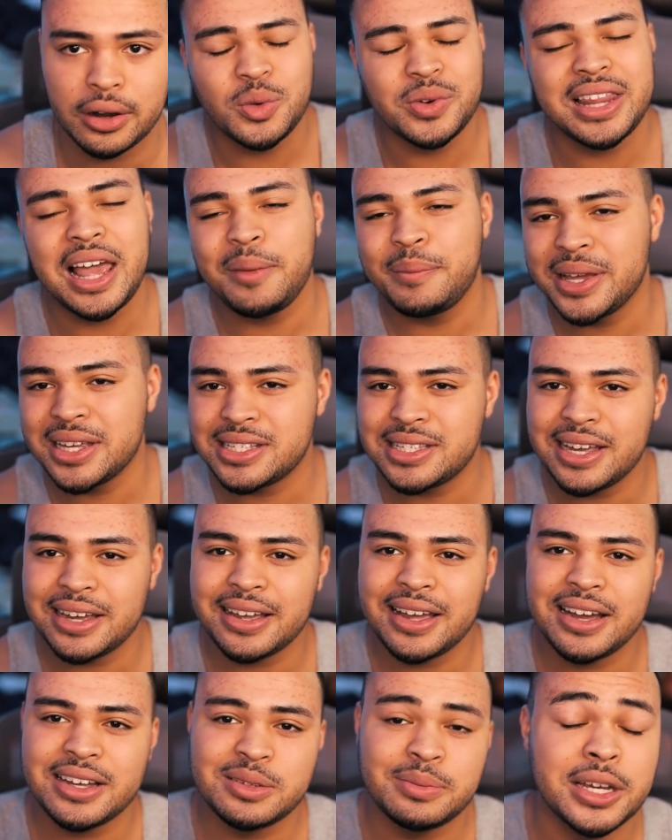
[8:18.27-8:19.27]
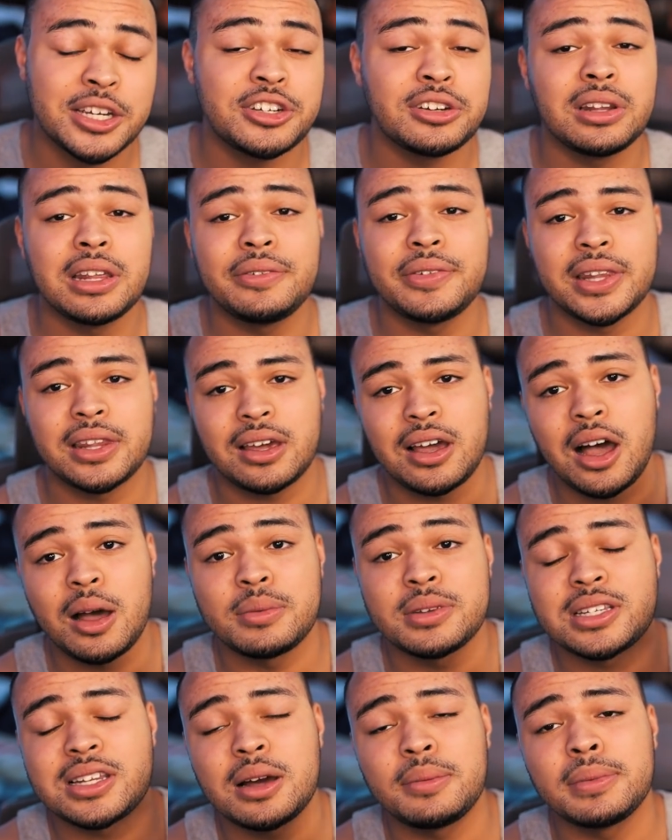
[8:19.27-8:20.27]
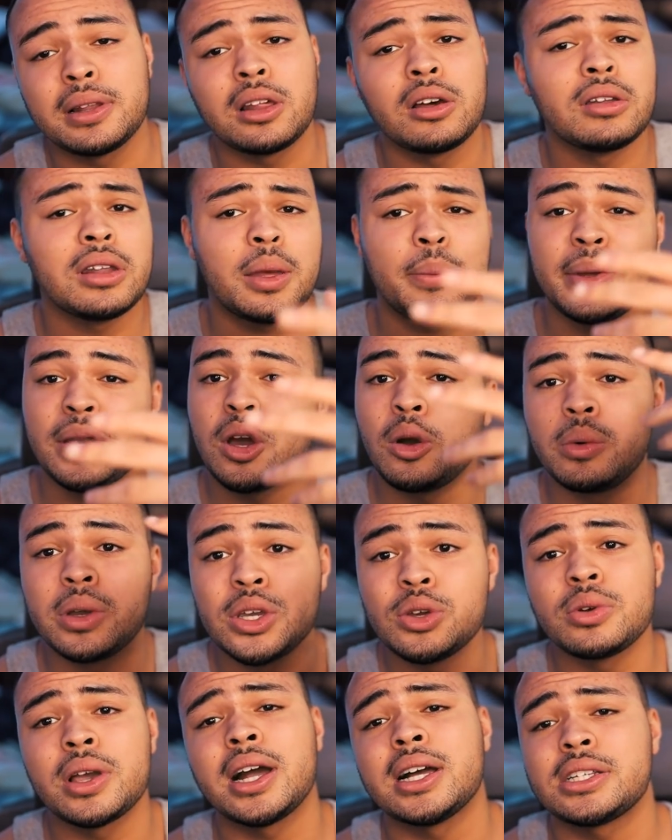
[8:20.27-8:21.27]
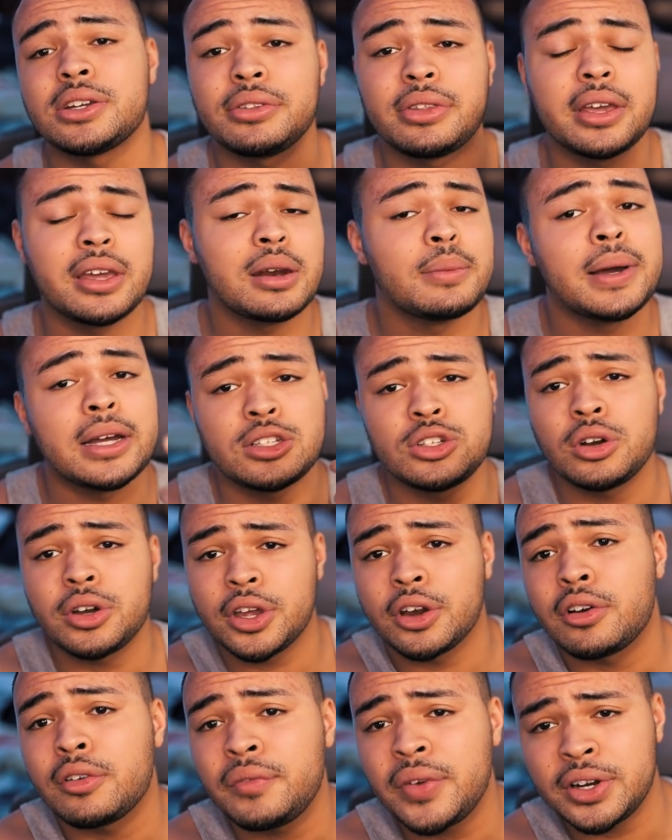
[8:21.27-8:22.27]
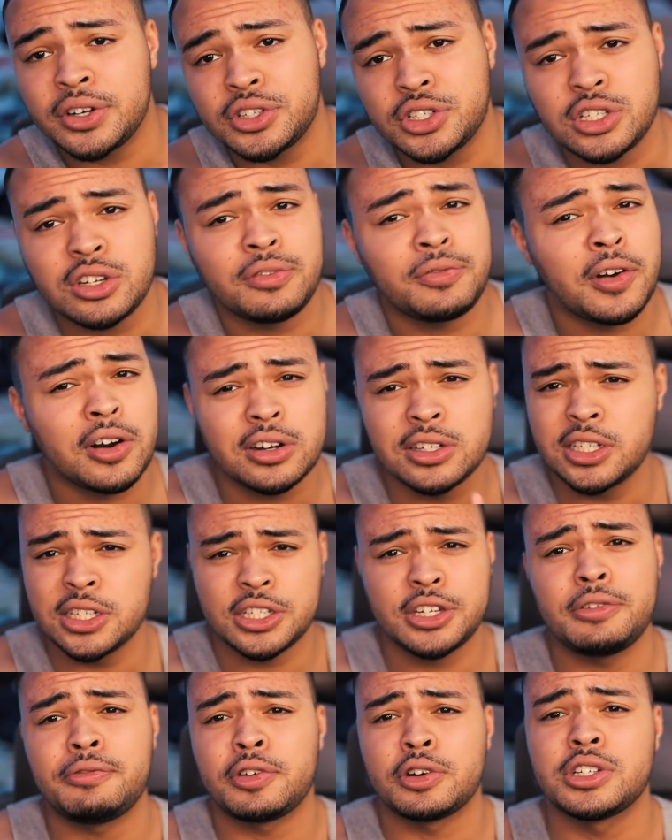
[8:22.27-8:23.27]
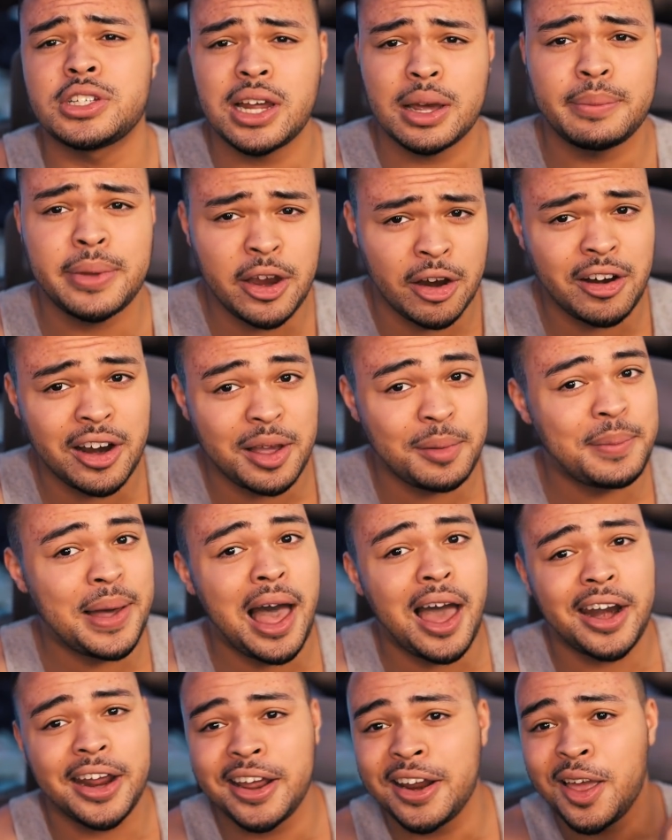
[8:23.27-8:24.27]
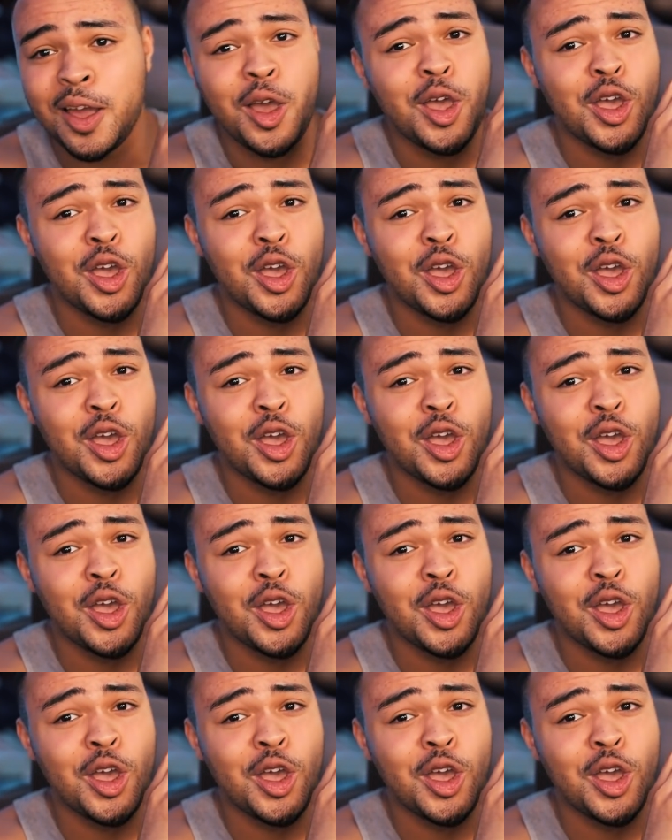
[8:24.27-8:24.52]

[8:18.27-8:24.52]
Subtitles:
So with that being said, guys, make sure to leave in the comments down below. Let me know what you guys are thinking about Tokyo Revengers so far. Is this your first time hearing about it?